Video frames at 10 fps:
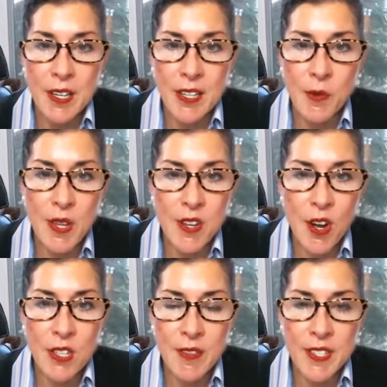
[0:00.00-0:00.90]
with
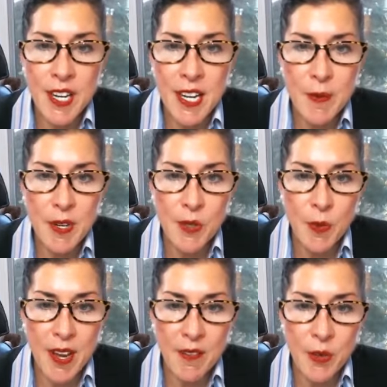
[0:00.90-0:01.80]
all of the dynamics that
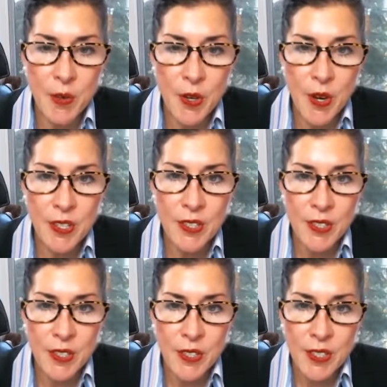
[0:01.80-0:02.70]
we have going on
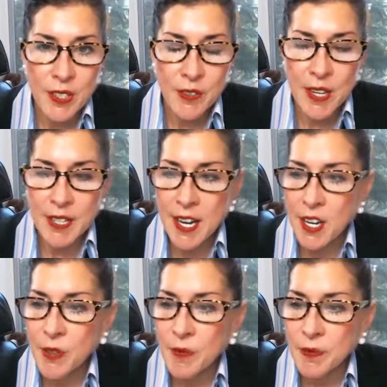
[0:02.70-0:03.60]
right
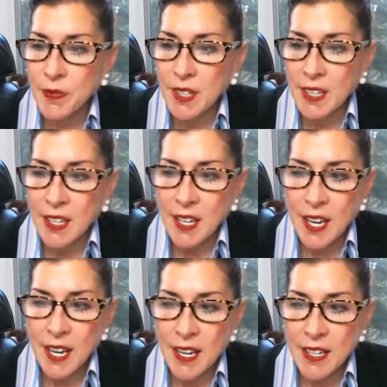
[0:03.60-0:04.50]
now.
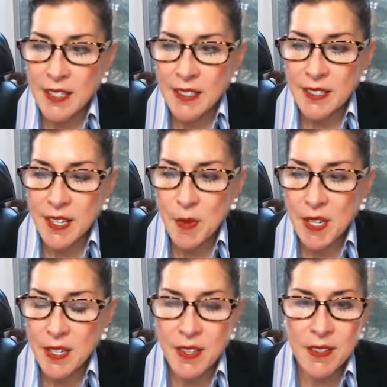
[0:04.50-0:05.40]
And I
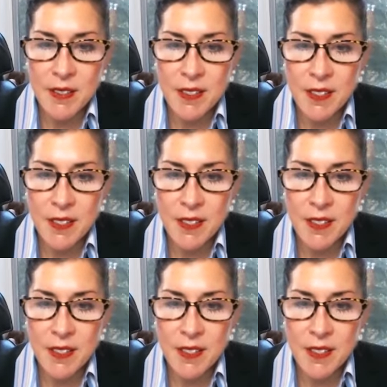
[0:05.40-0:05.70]
mean, the